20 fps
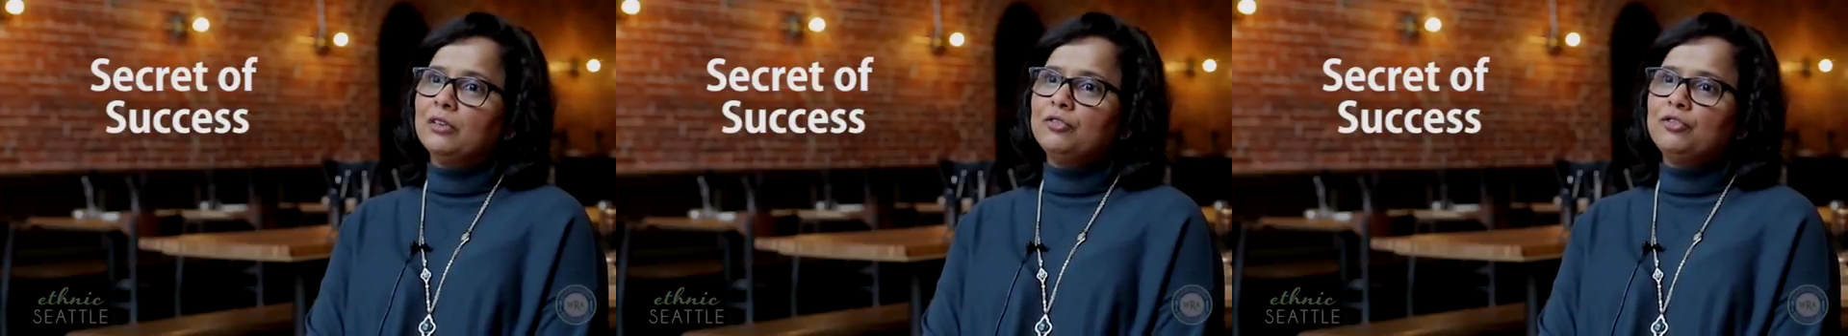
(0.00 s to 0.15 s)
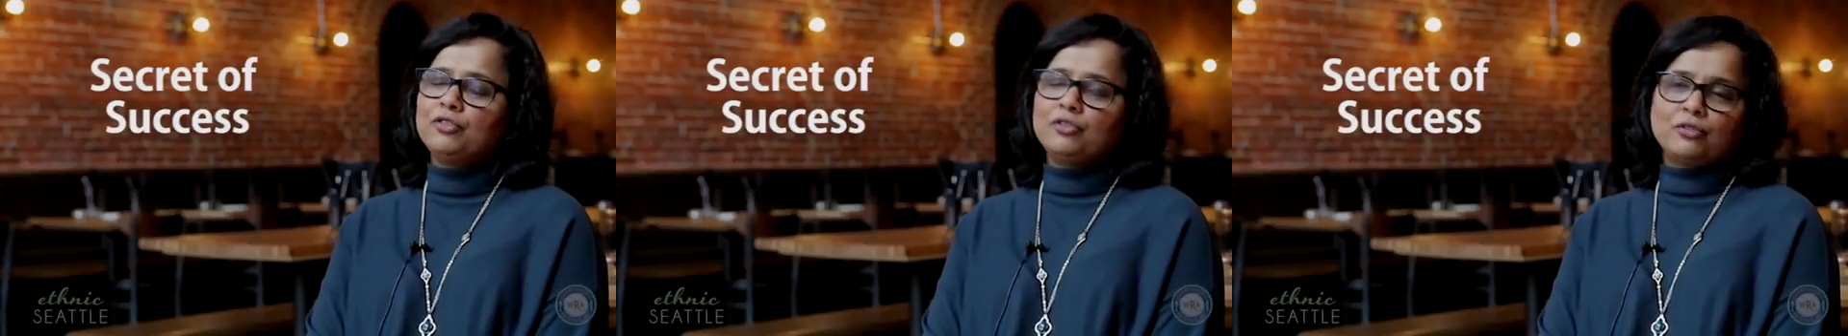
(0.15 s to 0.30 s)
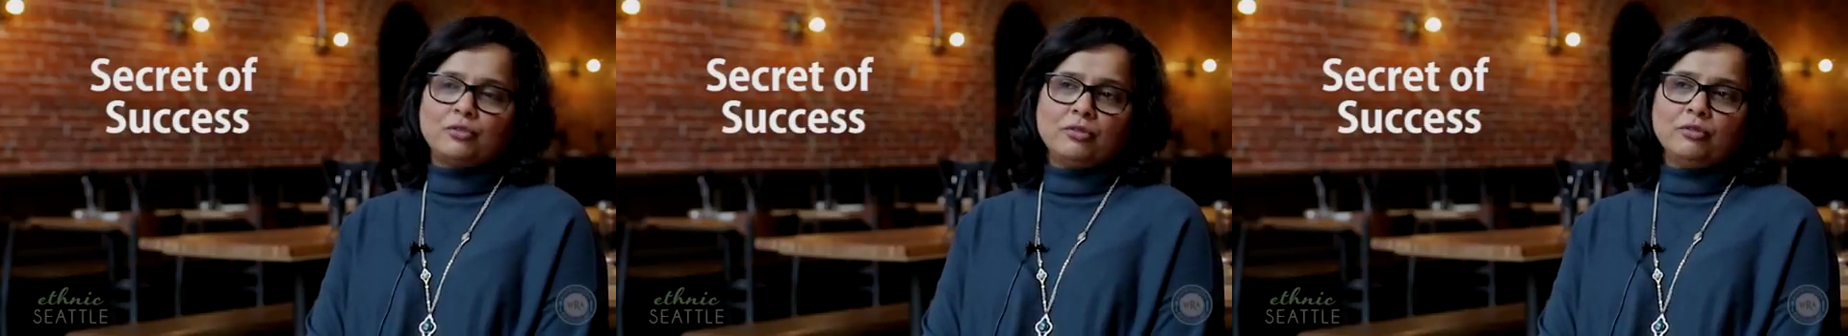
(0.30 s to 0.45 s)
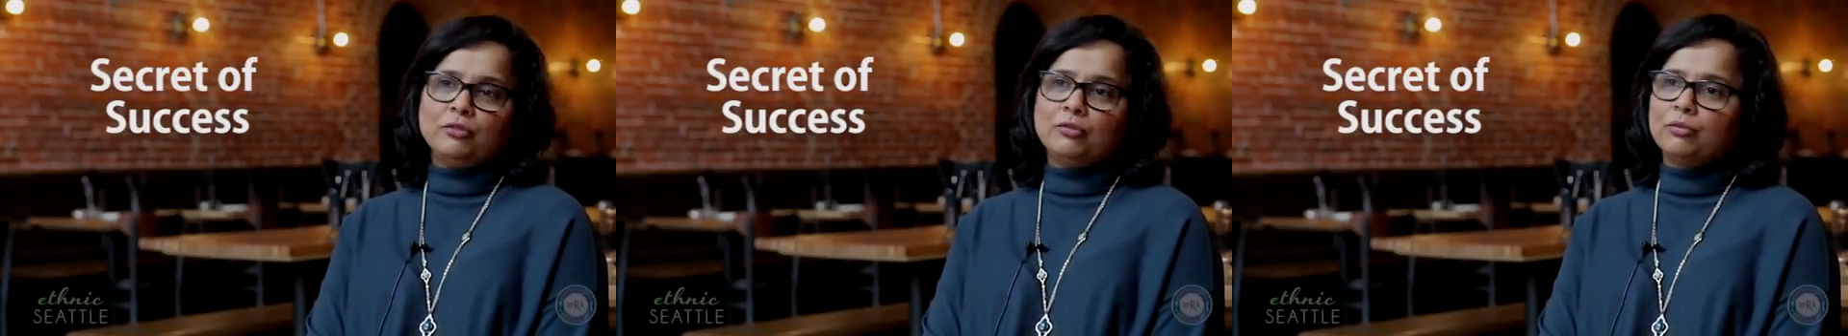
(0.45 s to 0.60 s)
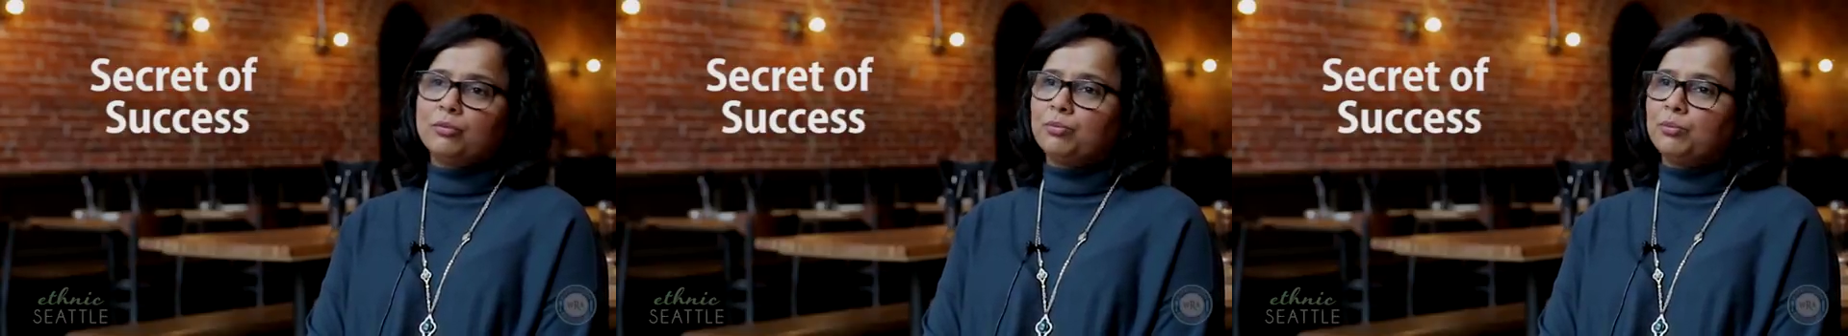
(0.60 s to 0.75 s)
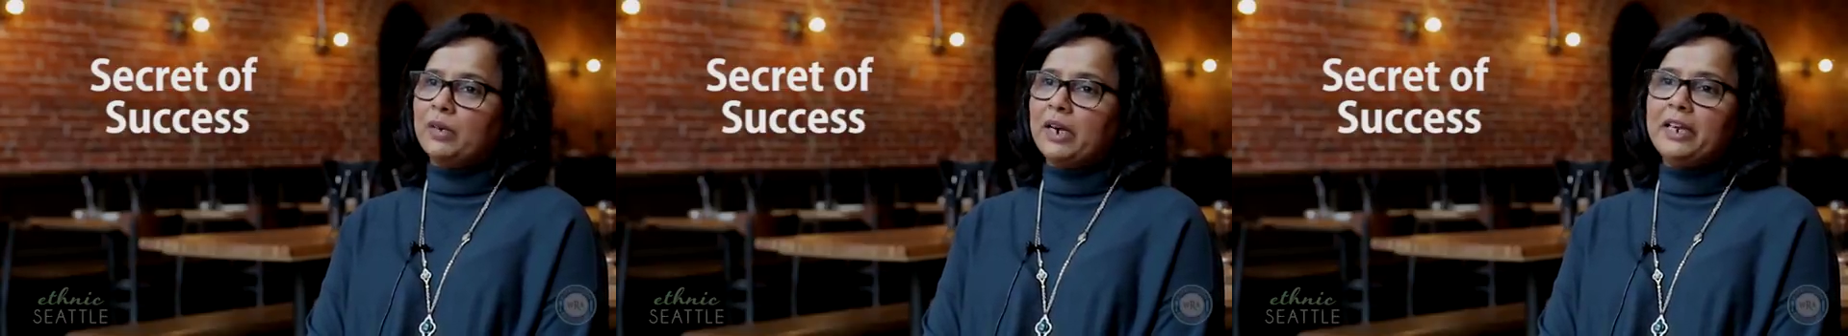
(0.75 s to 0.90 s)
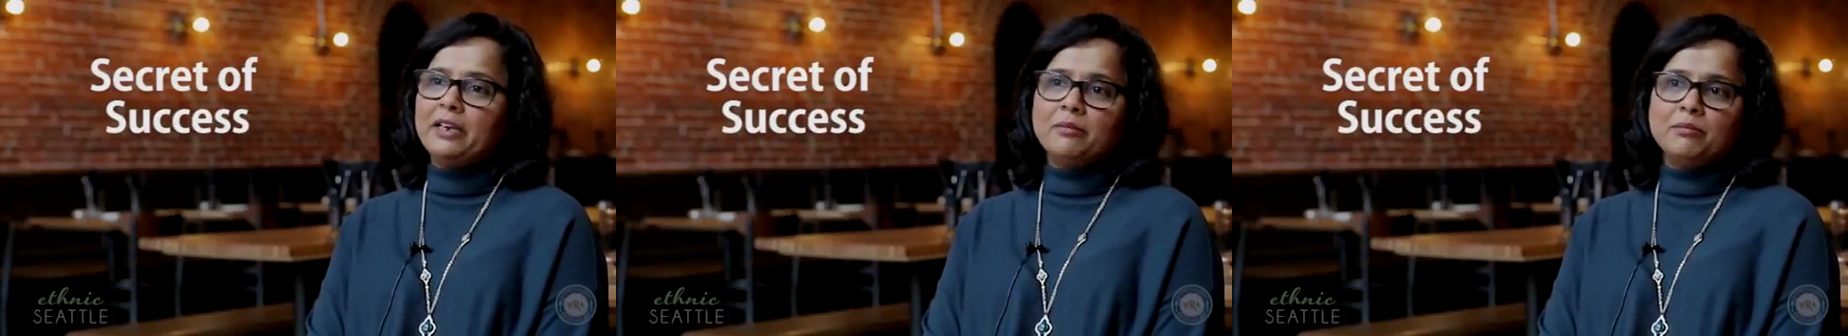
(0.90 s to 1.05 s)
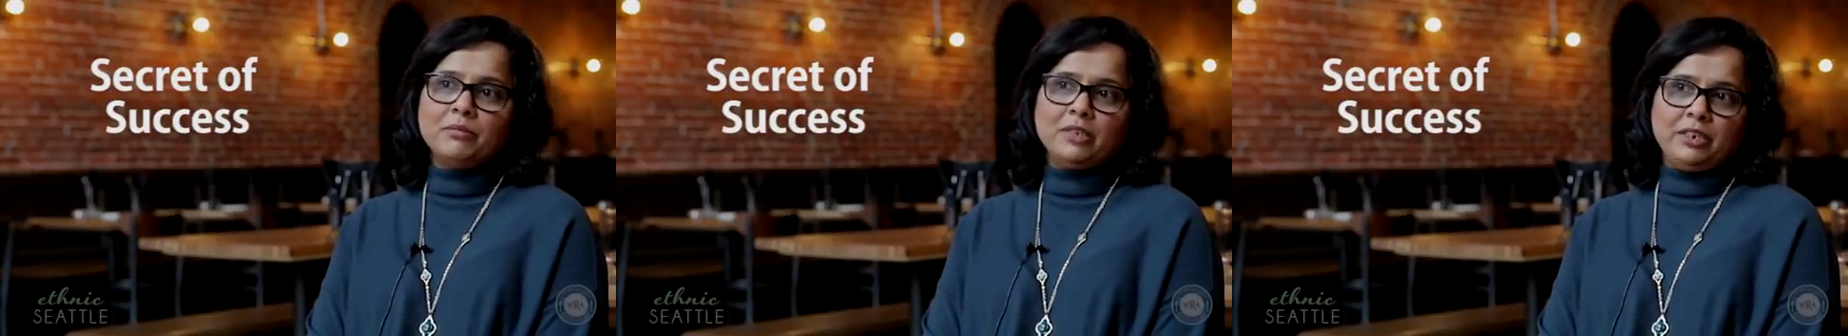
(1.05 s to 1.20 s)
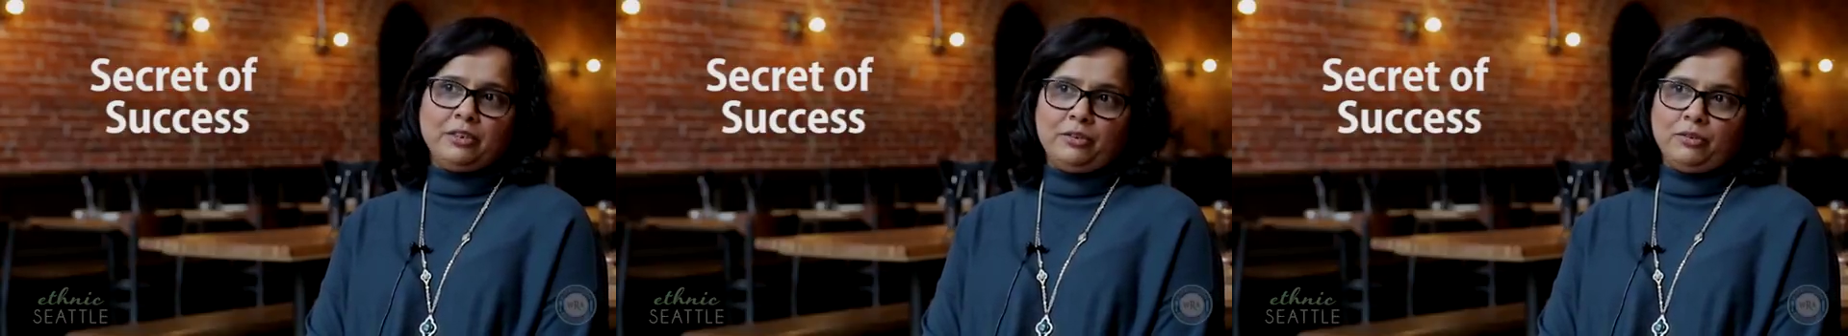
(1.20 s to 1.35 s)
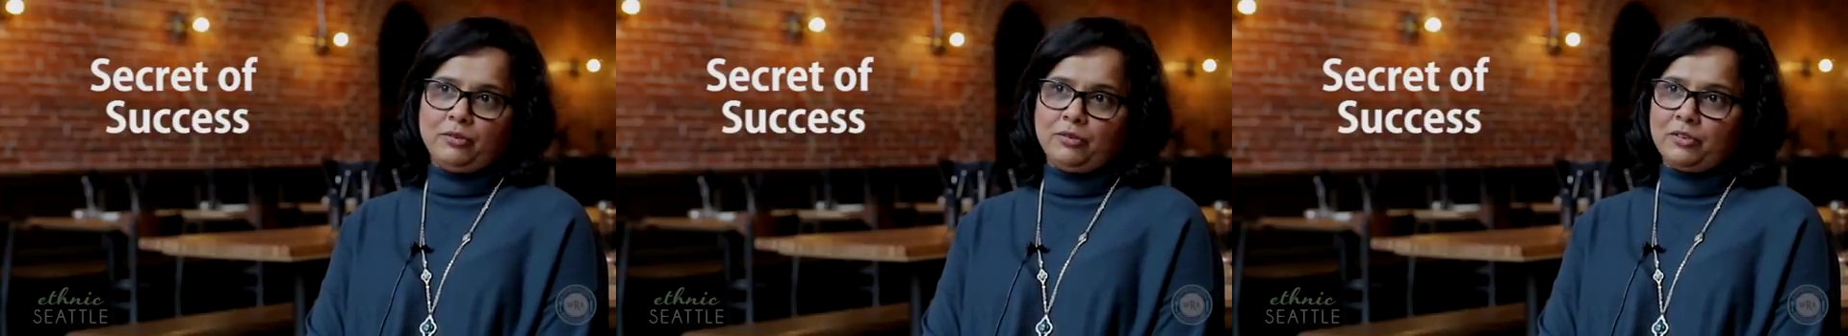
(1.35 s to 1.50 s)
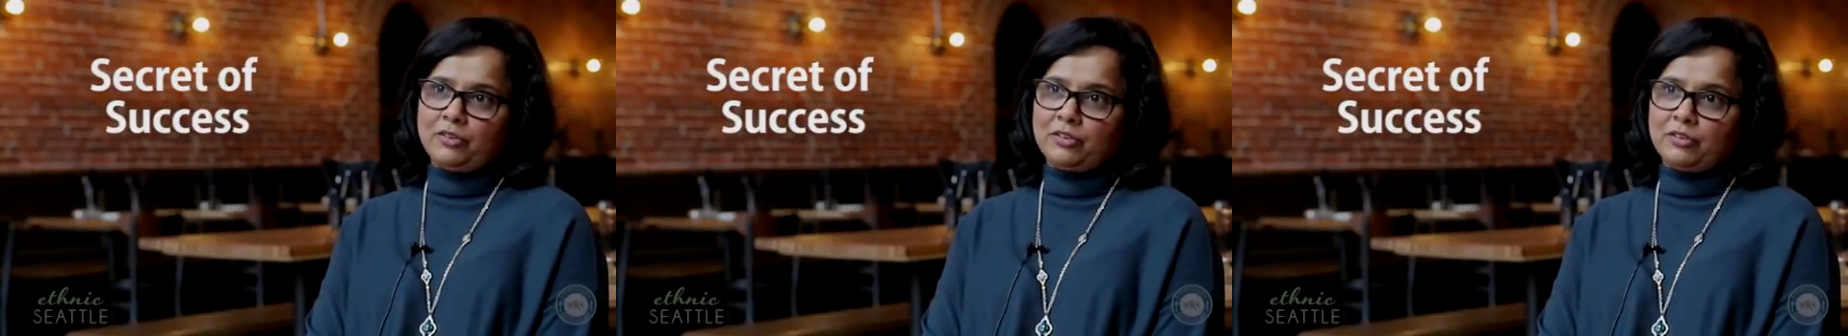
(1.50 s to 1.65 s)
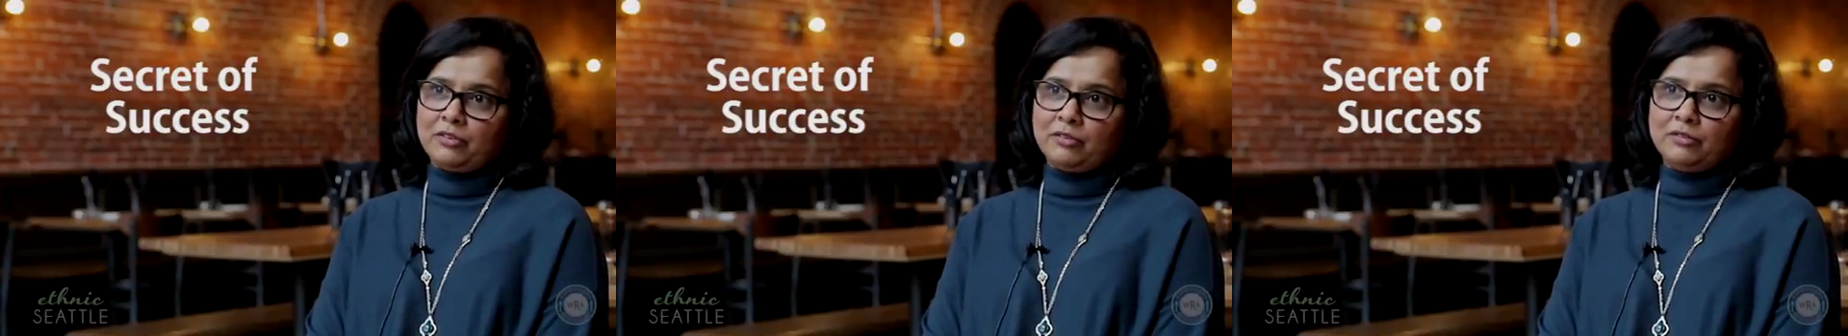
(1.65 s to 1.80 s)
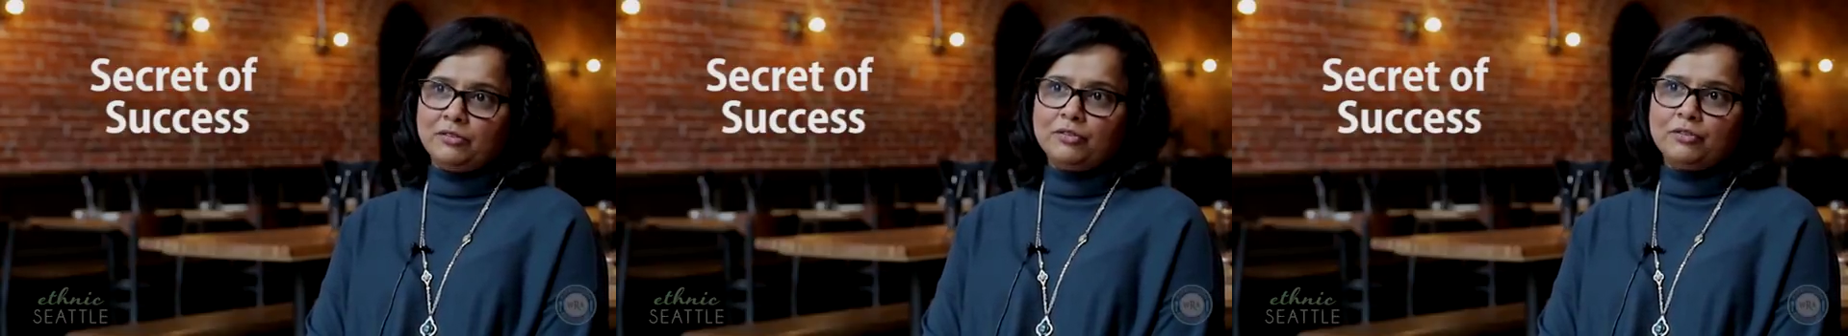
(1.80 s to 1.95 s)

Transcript: just great mentors.